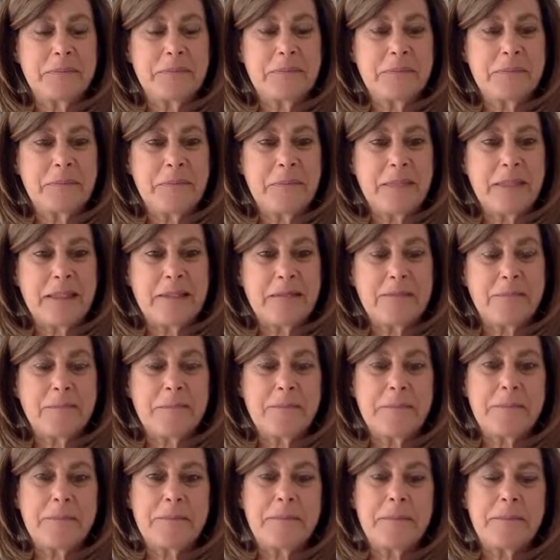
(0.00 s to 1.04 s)

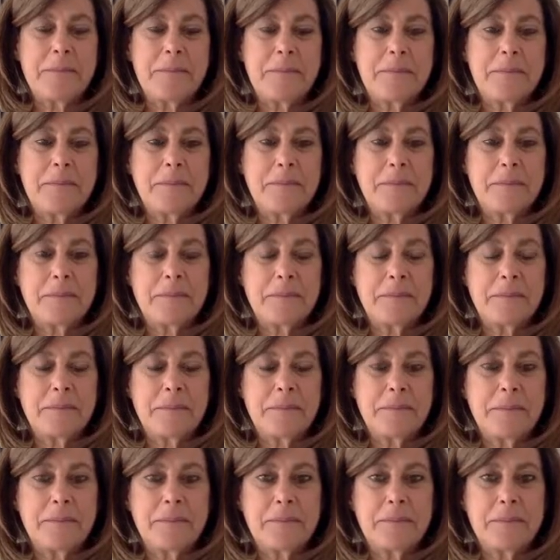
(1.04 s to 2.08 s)

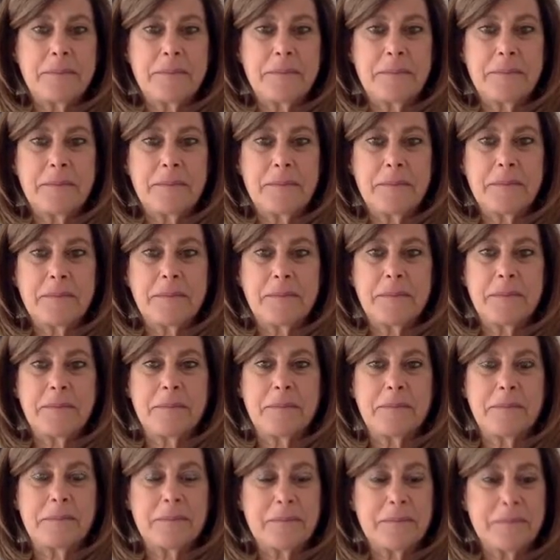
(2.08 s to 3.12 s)

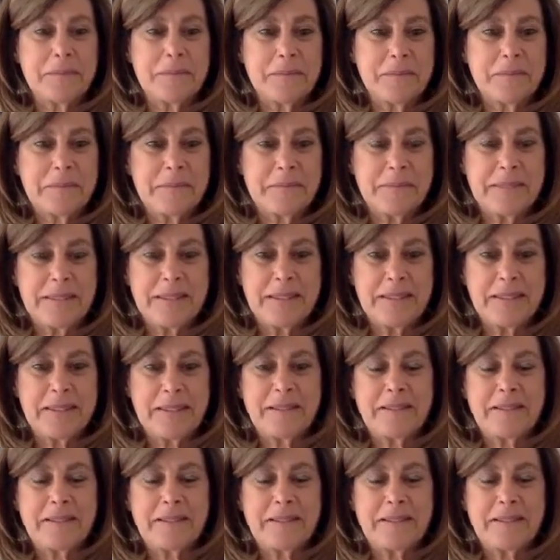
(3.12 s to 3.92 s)
(silent)